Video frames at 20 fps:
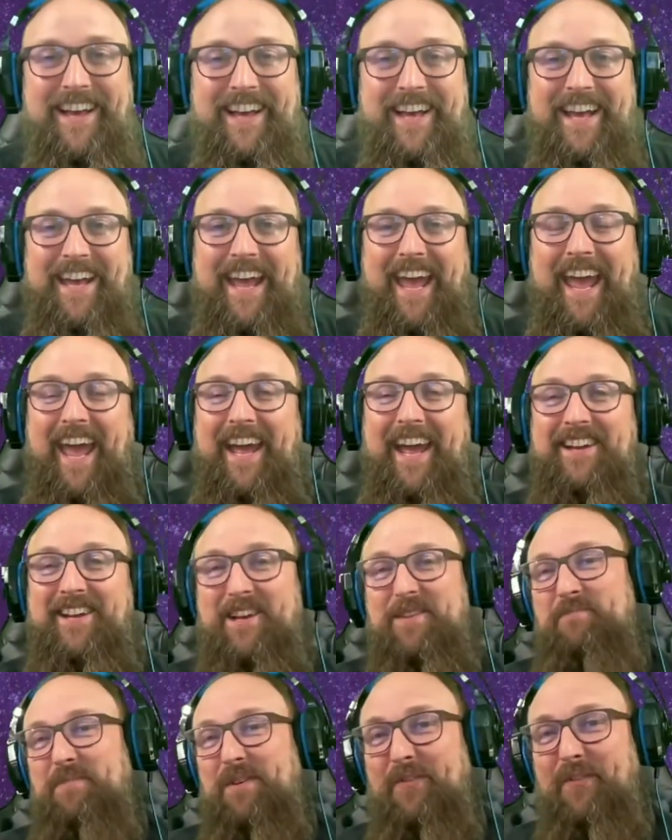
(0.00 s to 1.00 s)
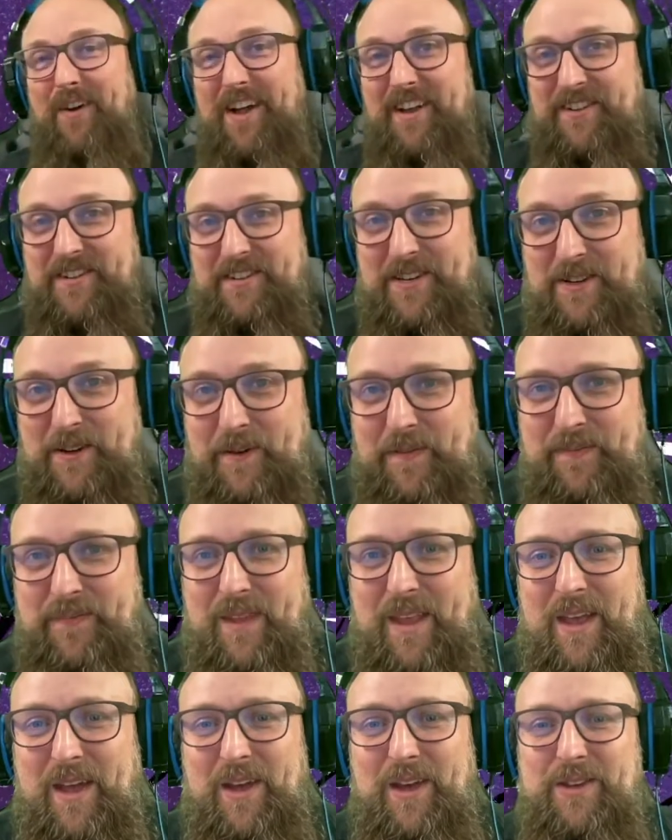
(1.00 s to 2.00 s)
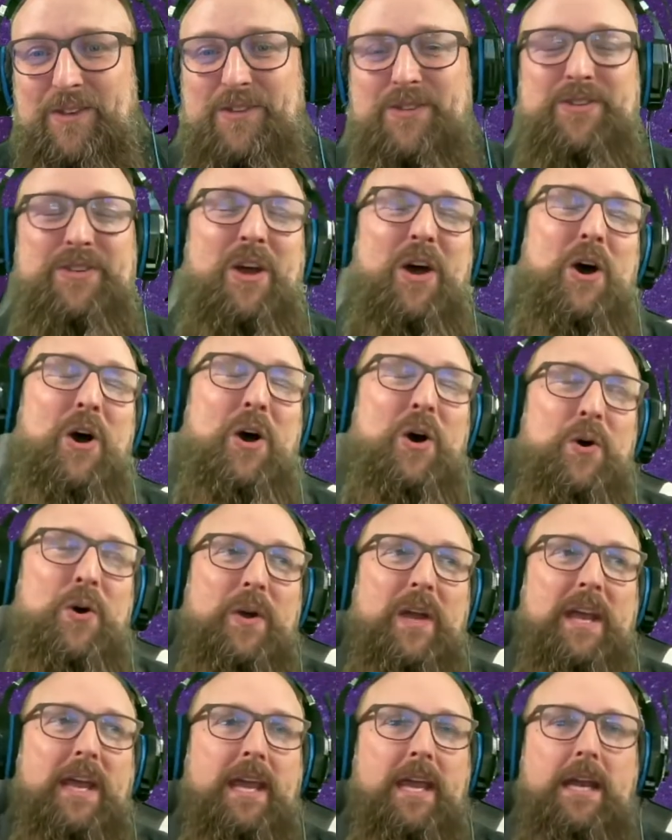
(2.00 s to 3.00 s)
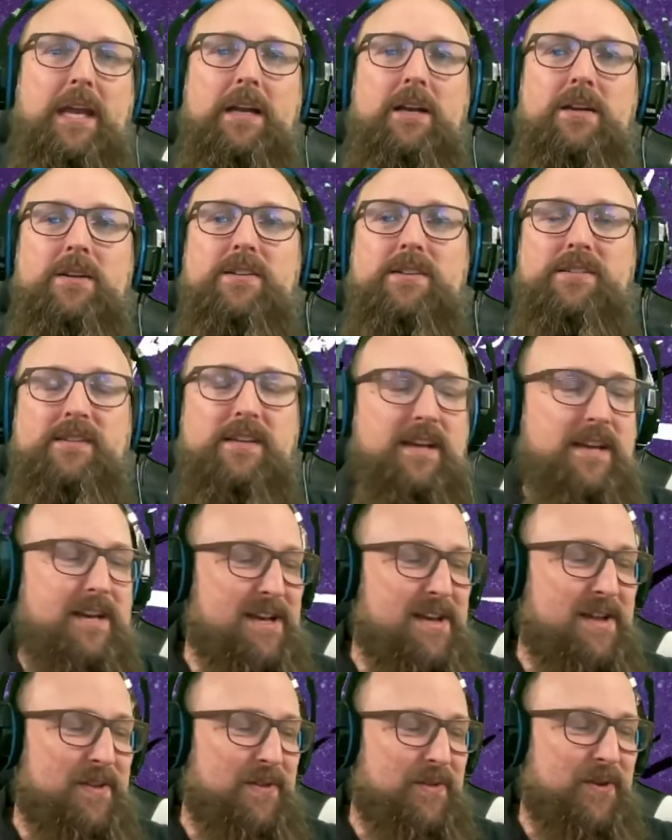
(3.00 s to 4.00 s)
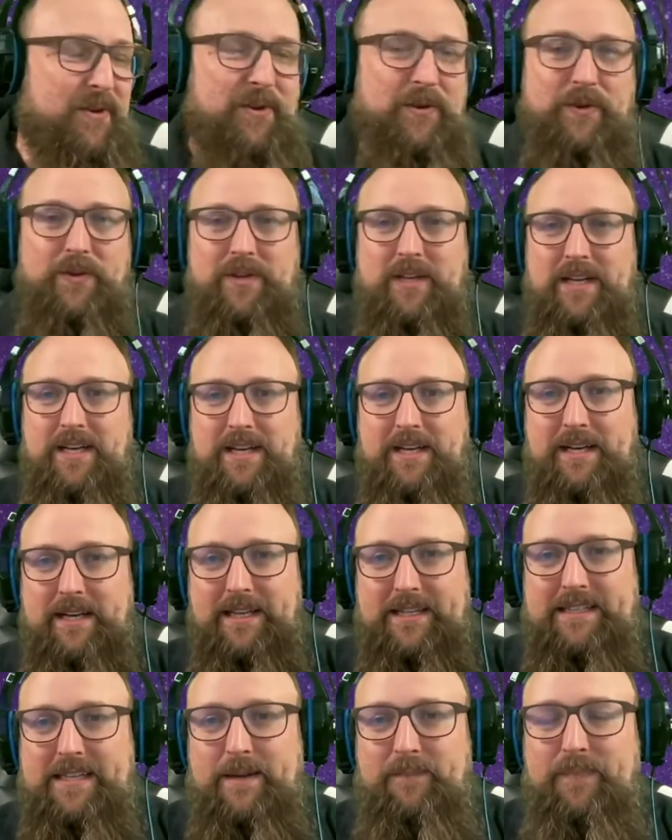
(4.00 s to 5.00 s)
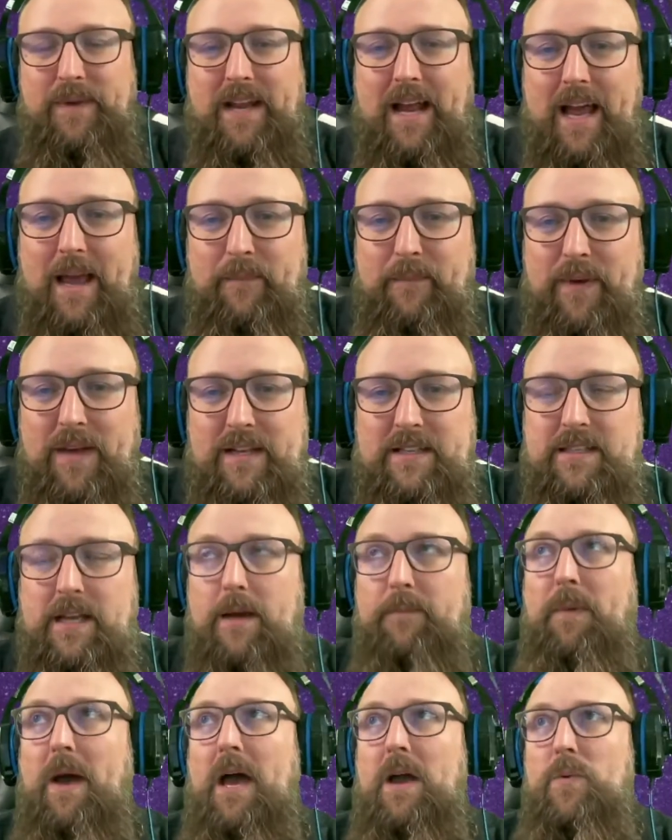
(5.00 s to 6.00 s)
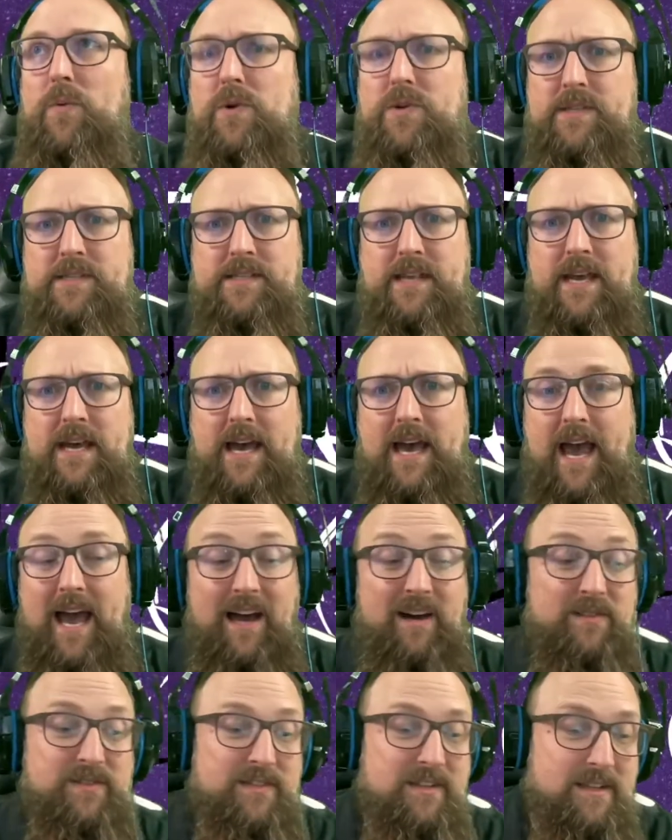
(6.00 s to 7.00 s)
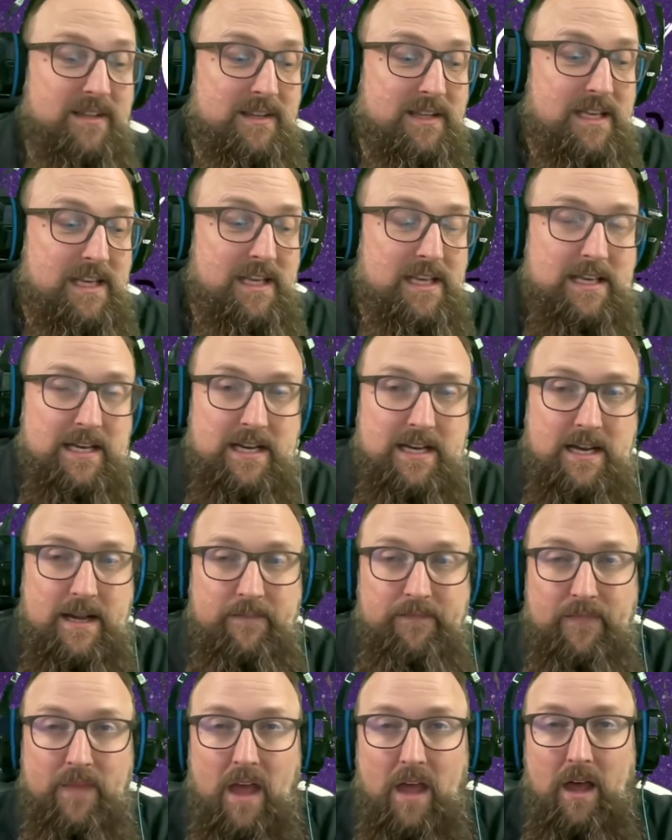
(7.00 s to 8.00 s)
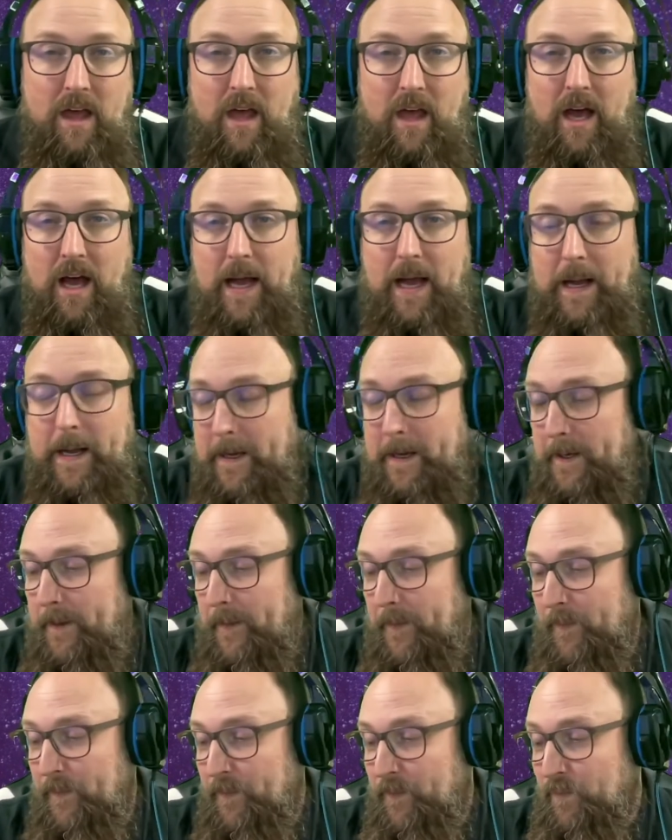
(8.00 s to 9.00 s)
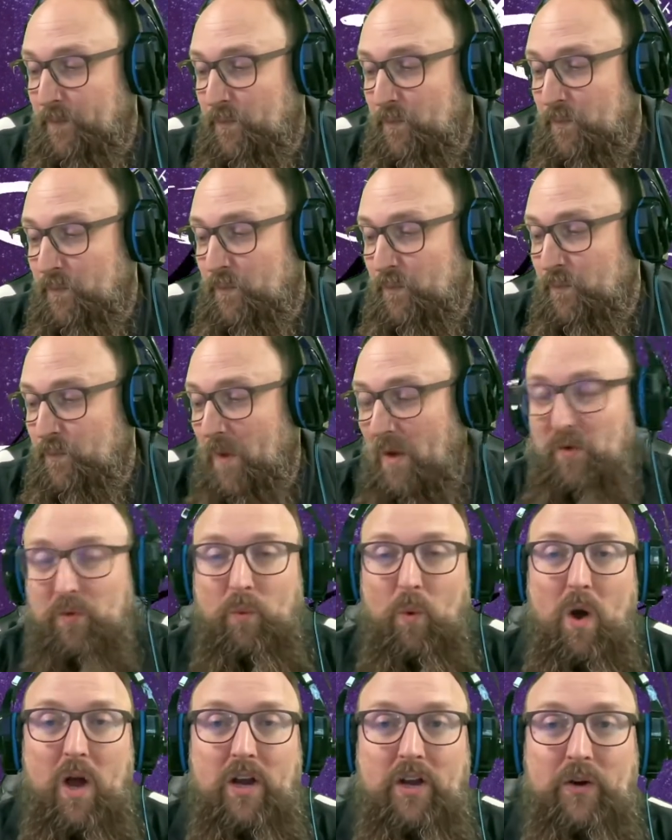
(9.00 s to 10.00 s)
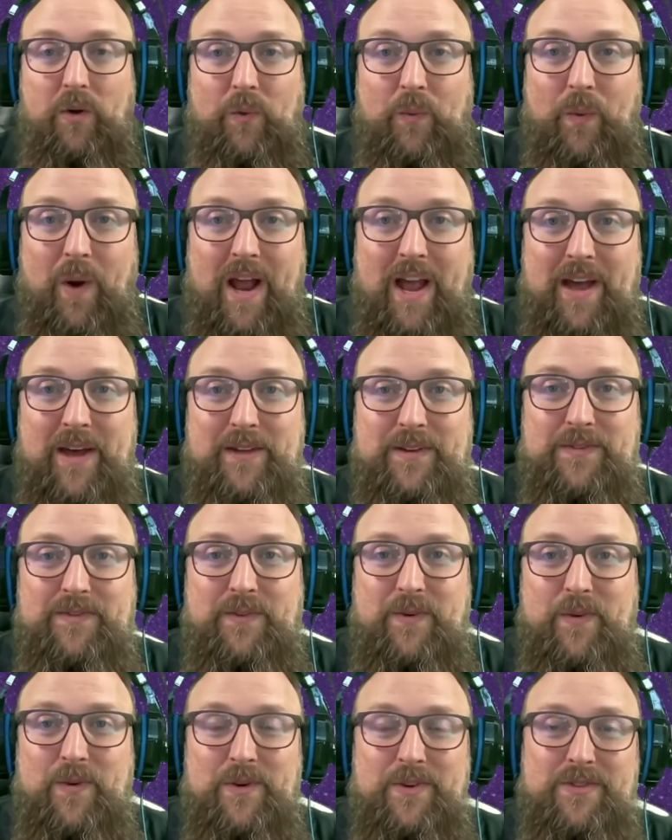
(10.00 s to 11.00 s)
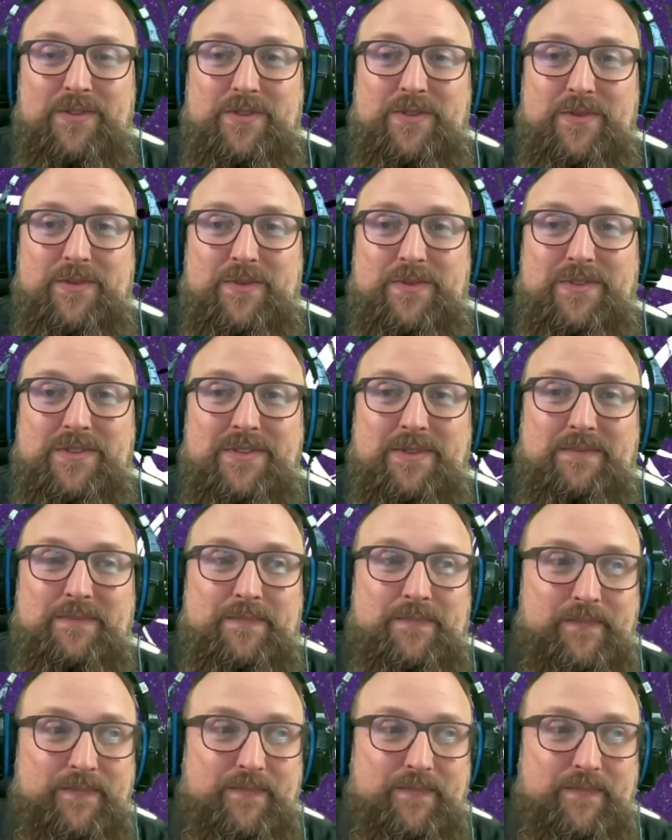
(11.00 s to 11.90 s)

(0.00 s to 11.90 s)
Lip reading: And it can be fun too. So here's a little tidbit I picked up. I was out on the, I was walking around, of course, doing some,